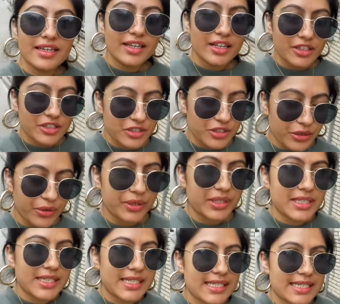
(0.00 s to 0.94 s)
So
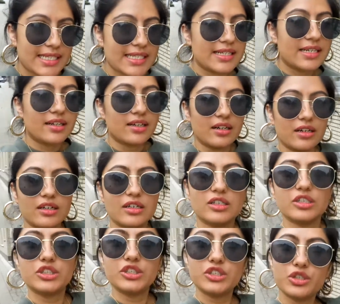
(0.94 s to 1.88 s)
it's a
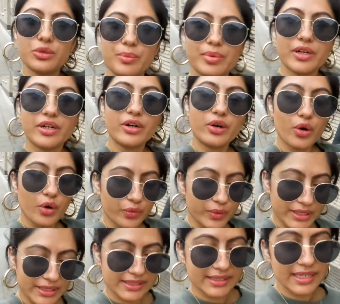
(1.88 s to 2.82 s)
super
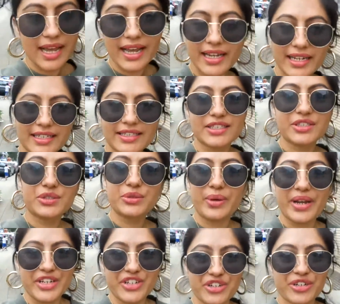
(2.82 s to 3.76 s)
oversized
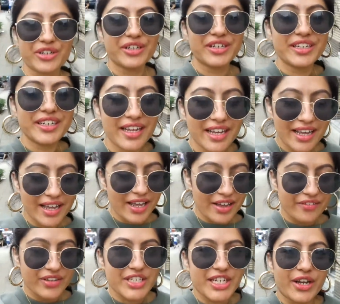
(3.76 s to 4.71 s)
sweatshirt
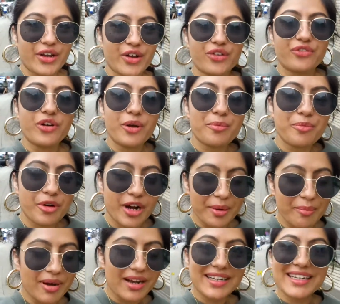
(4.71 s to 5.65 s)
which I got from
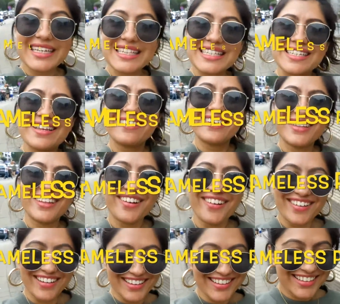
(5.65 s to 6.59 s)
Primark. It's there in the
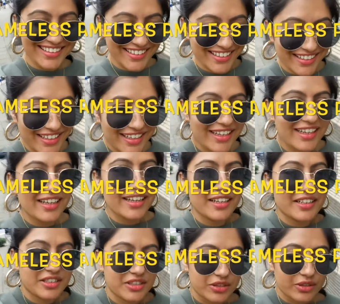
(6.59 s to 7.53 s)
haul.
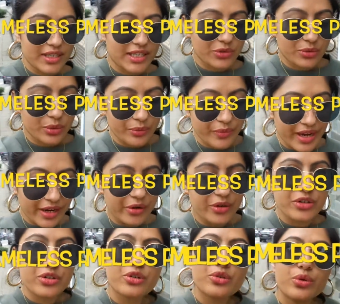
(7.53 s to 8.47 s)
So that's what we are
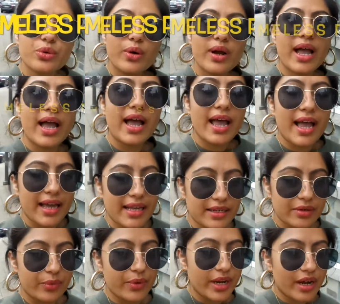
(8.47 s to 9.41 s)
going to do,
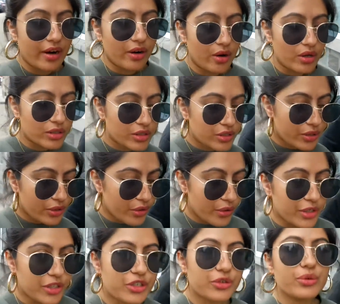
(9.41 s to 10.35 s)
and we are also
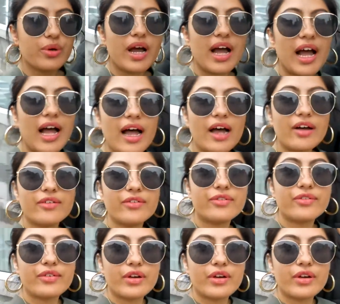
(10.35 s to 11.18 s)
going to have